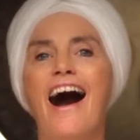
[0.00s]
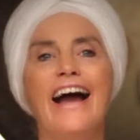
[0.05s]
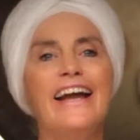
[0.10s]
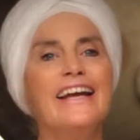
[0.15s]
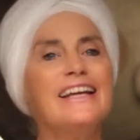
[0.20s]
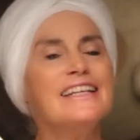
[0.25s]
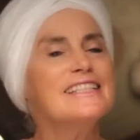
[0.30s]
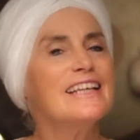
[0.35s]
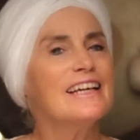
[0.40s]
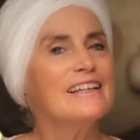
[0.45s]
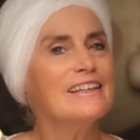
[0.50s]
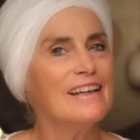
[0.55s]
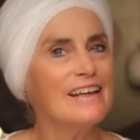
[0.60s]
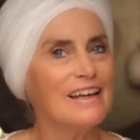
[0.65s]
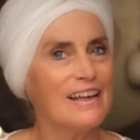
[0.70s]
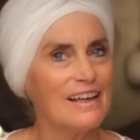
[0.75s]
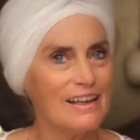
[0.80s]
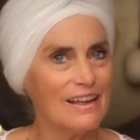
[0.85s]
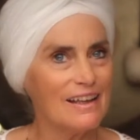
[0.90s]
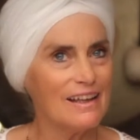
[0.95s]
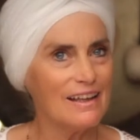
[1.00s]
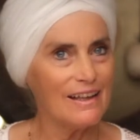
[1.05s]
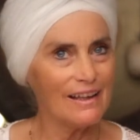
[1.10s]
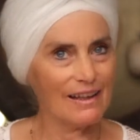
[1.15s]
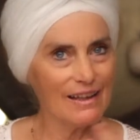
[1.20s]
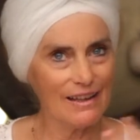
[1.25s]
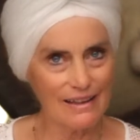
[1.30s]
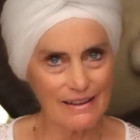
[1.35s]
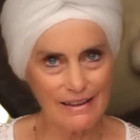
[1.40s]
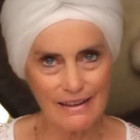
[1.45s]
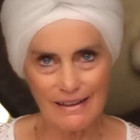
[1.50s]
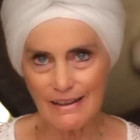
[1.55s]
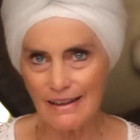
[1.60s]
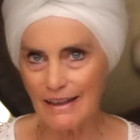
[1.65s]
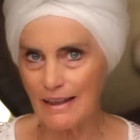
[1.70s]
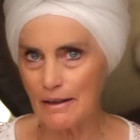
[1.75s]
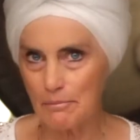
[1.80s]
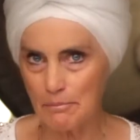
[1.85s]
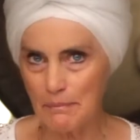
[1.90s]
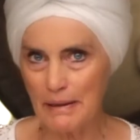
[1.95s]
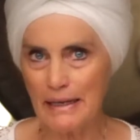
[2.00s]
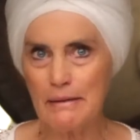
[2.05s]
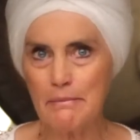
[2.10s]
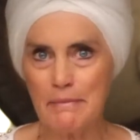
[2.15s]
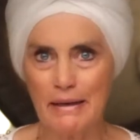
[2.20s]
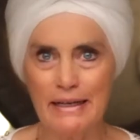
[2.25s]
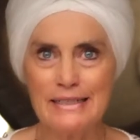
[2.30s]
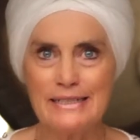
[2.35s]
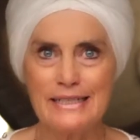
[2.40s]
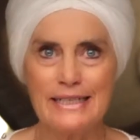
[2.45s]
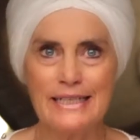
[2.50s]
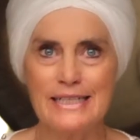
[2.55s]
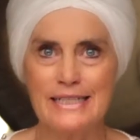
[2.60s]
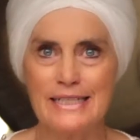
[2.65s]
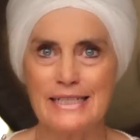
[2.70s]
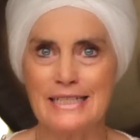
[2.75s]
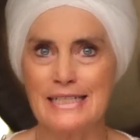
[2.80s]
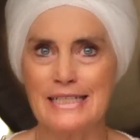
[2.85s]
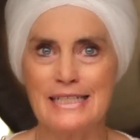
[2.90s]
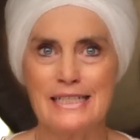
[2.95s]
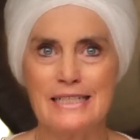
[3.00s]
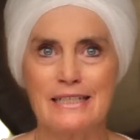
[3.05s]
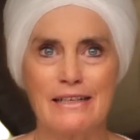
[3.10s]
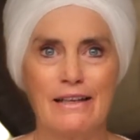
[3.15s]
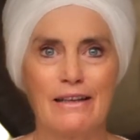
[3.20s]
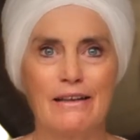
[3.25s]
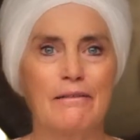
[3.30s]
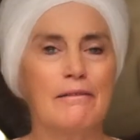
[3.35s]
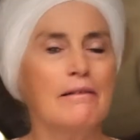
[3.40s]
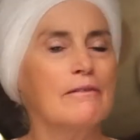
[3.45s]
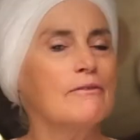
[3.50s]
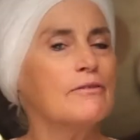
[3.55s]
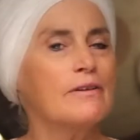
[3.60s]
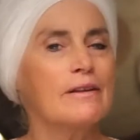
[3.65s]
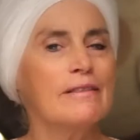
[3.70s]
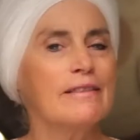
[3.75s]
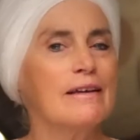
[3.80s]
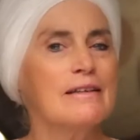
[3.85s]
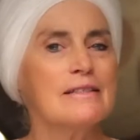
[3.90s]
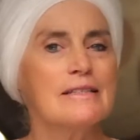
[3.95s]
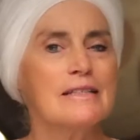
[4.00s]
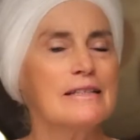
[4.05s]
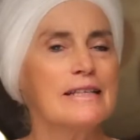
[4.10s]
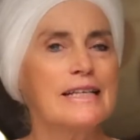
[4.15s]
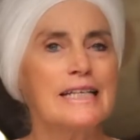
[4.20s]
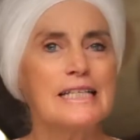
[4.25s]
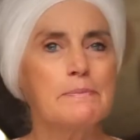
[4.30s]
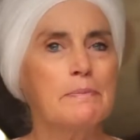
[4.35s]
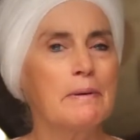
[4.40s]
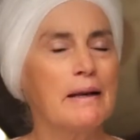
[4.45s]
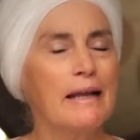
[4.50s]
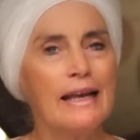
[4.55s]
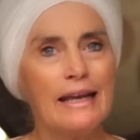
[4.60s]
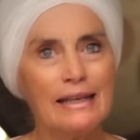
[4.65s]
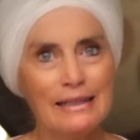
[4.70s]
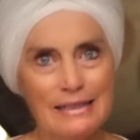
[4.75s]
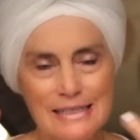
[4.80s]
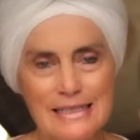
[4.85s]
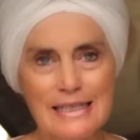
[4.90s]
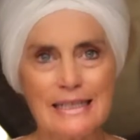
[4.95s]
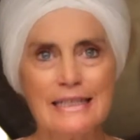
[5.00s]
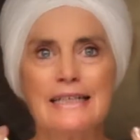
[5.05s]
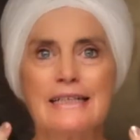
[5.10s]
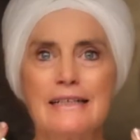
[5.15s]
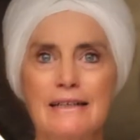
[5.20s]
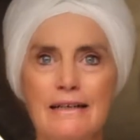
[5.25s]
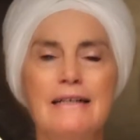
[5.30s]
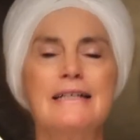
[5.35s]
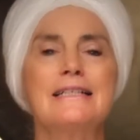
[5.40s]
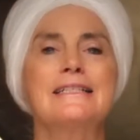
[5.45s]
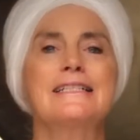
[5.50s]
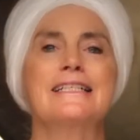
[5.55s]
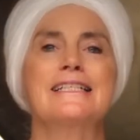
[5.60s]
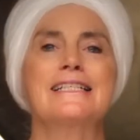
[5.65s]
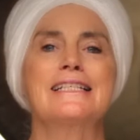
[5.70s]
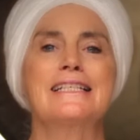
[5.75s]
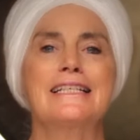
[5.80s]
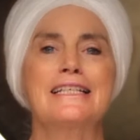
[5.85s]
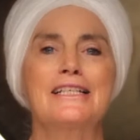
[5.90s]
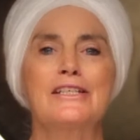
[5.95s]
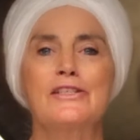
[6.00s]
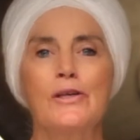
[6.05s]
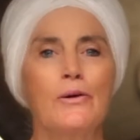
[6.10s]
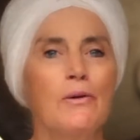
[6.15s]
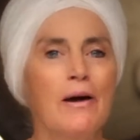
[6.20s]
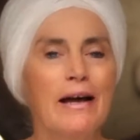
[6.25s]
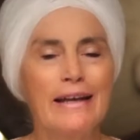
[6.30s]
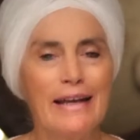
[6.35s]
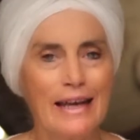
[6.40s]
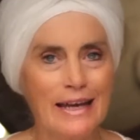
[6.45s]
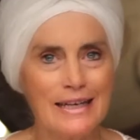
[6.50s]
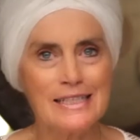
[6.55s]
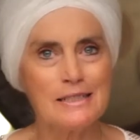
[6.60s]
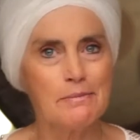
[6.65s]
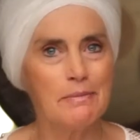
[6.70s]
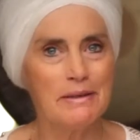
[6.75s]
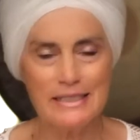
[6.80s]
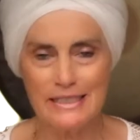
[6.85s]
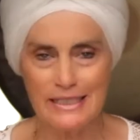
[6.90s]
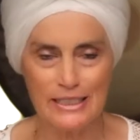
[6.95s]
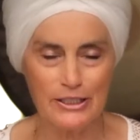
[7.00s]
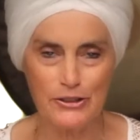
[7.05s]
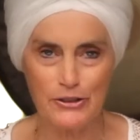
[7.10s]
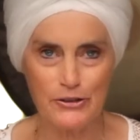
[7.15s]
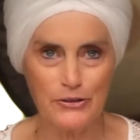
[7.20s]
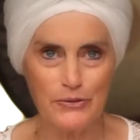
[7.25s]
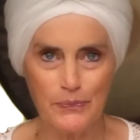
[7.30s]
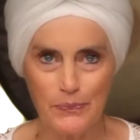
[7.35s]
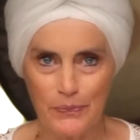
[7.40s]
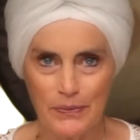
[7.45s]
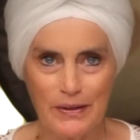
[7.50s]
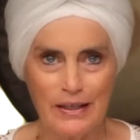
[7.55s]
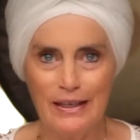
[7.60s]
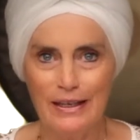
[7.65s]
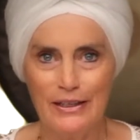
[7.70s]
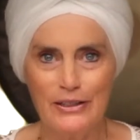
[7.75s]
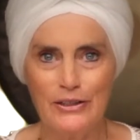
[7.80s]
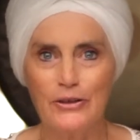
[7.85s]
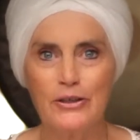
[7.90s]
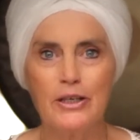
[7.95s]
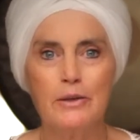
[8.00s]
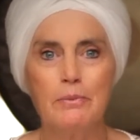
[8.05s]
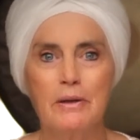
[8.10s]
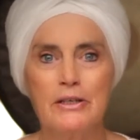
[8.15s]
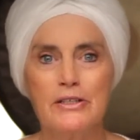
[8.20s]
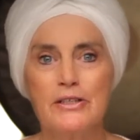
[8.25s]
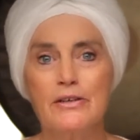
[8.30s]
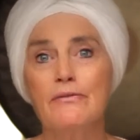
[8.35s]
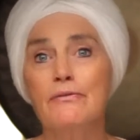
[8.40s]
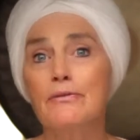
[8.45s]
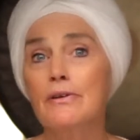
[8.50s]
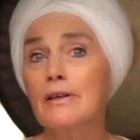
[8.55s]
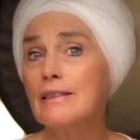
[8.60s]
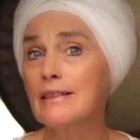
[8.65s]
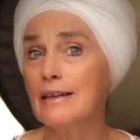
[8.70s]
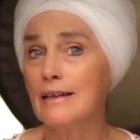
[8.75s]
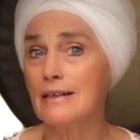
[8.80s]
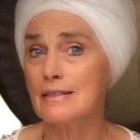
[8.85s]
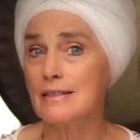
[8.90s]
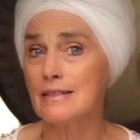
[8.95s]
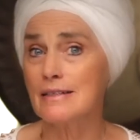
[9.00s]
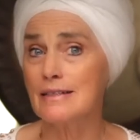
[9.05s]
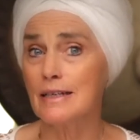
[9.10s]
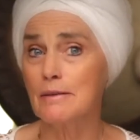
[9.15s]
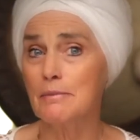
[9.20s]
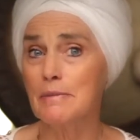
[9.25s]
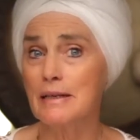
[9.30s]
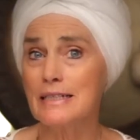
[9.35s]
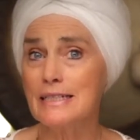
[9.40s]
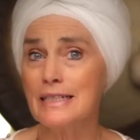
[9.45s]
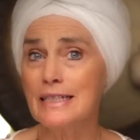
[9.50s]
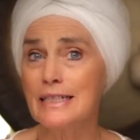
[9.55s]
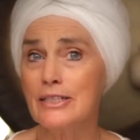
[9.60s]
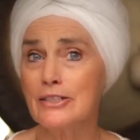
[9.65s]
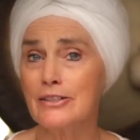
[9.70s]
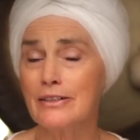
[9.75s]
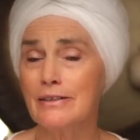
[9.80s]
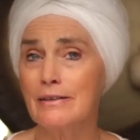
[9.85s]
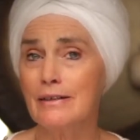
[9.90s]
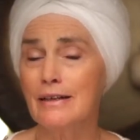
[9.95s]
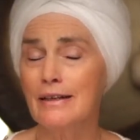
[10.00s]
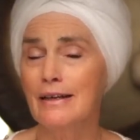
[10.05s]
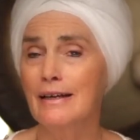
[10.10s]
I had done many meditations for a thousand days, but I hadn't done it consciously. So I asked my teacher, Yogi Bhajan, for a thousand day meditation.